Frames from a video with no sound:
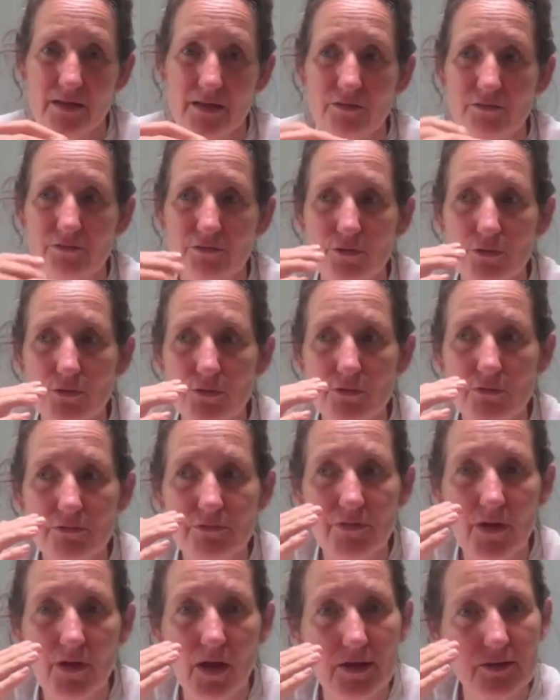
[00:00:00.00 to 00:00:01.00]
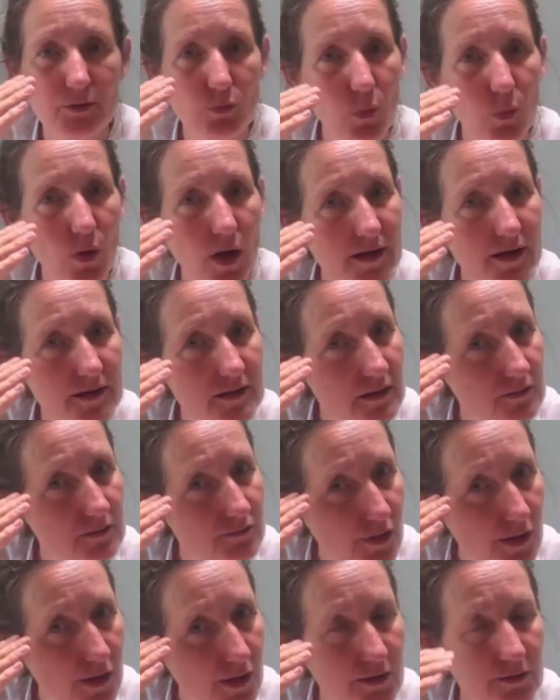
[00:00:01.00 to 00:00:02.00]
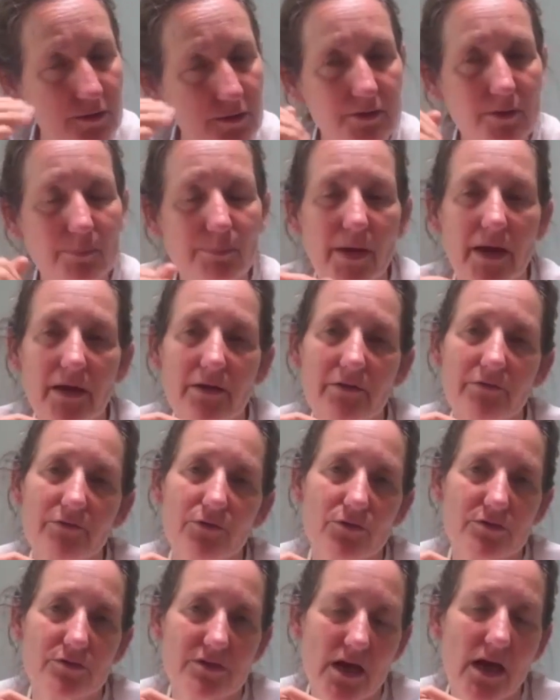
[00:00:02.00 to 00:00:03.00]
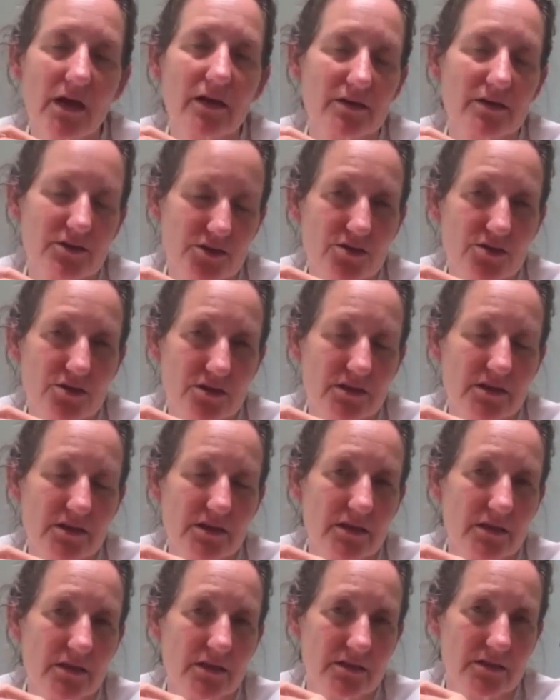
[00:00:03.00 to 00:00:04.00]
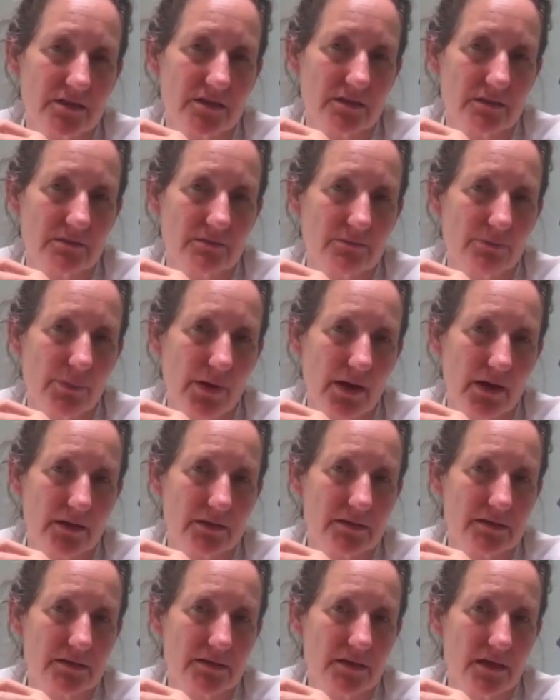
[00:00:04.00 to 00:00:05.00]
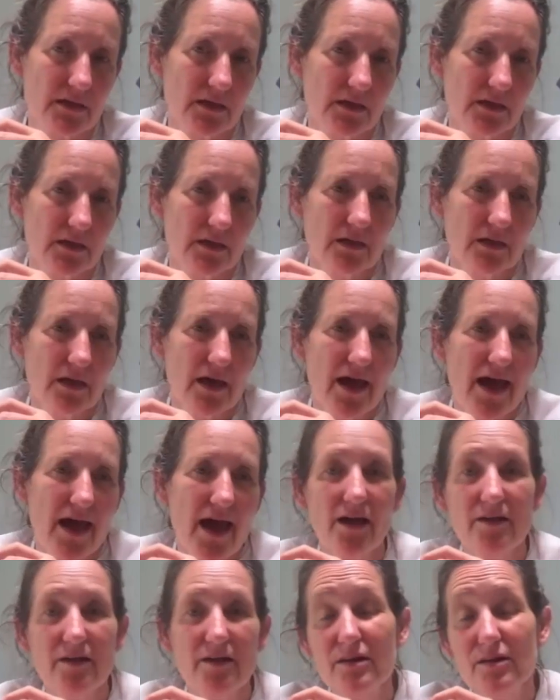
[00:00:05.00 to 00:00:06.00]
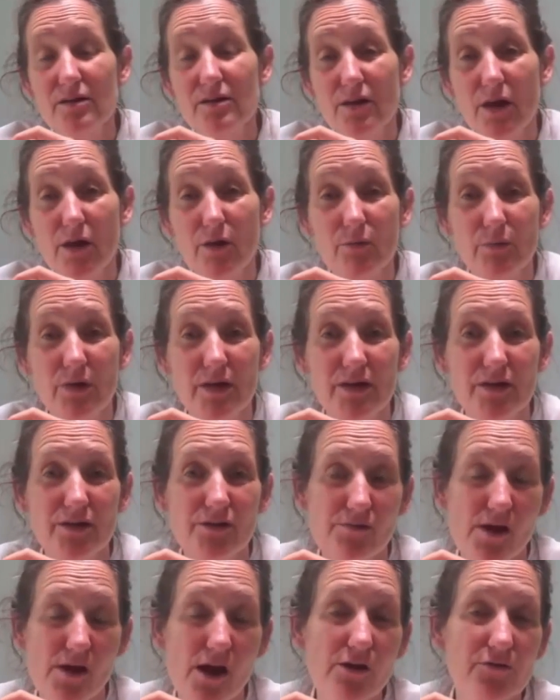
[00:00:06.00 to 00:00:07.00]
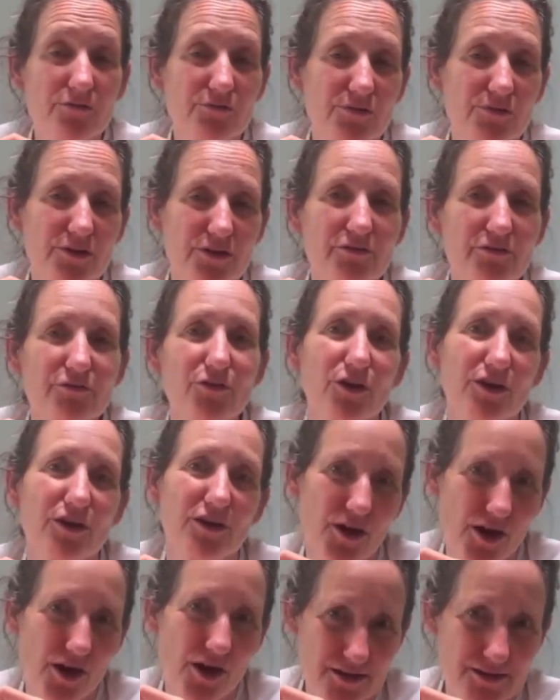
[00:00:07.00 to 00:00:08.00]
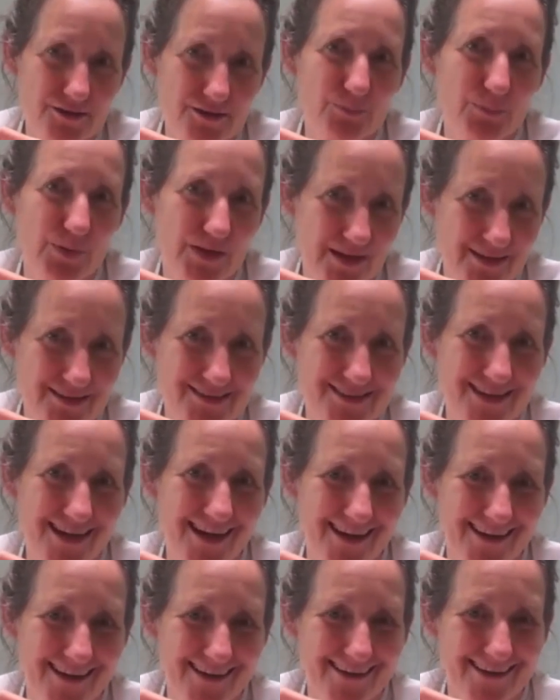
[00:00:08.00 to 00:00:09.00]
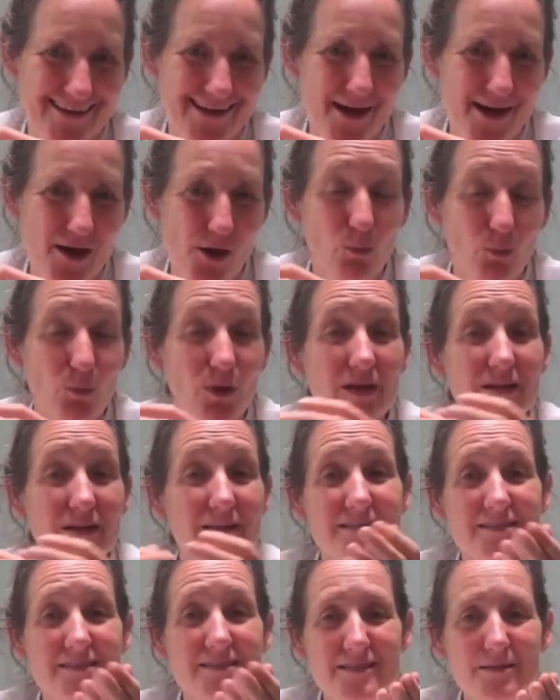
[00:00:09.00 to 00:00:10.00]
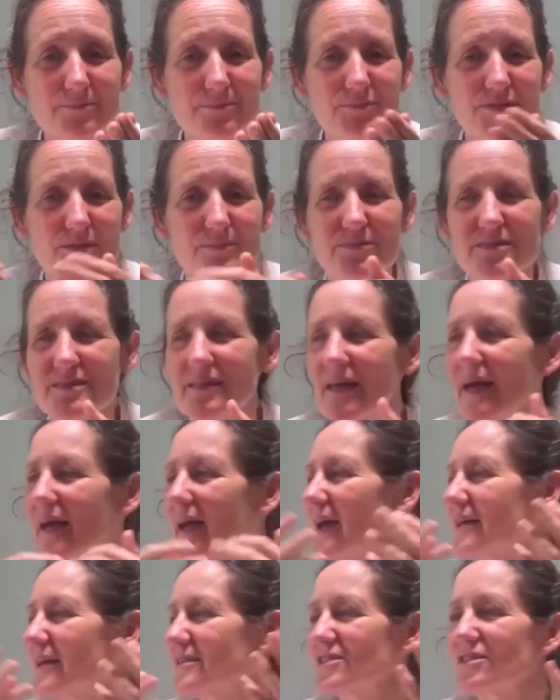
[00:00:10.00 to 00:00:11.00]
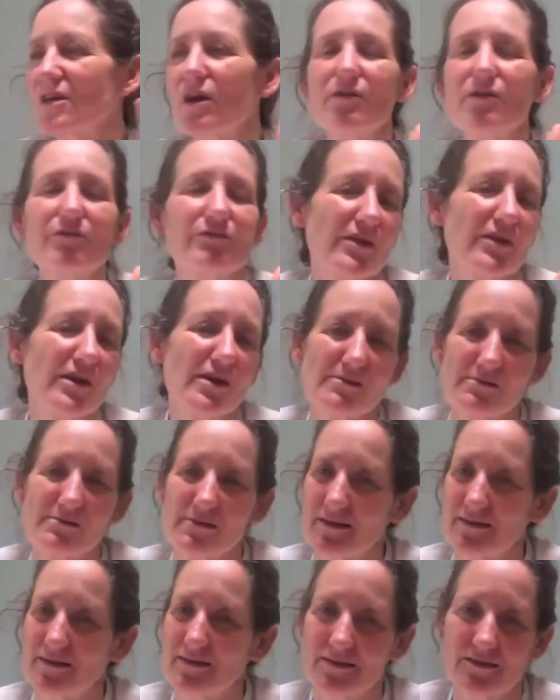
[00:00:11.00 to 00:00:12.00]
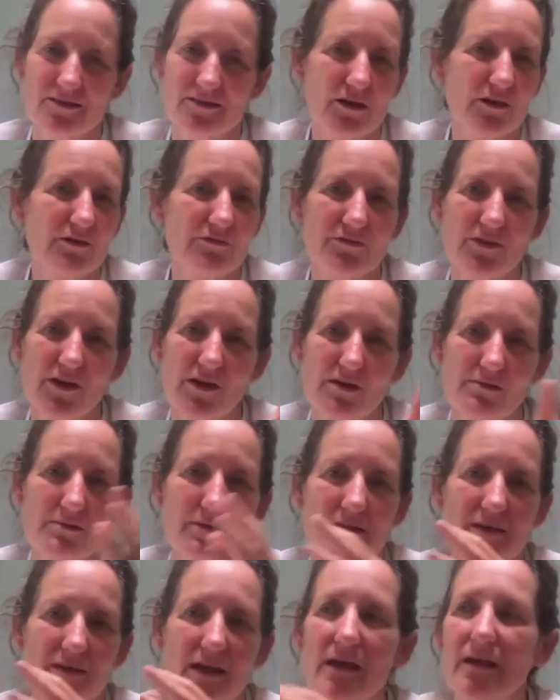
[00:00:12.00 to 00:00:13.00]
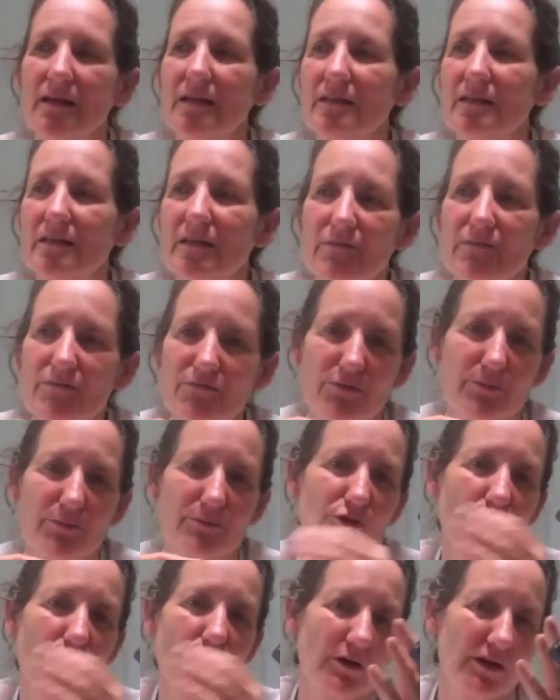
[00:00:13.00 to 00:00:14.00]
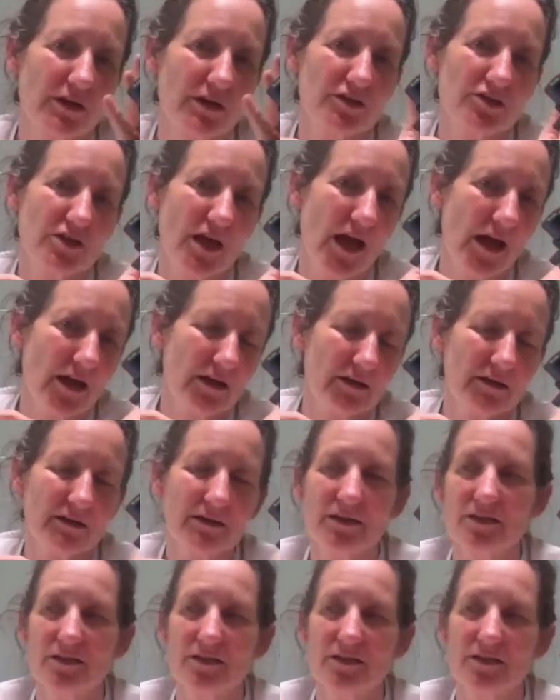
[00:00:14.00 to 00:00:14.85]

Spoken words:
If you find white growing on the back of your tongue, it's usually yeast buds. How do you know when you're over it? You've got a nice pink tongue. What are the symptoms? They are so varied, so varied. Anything from jock itch, anal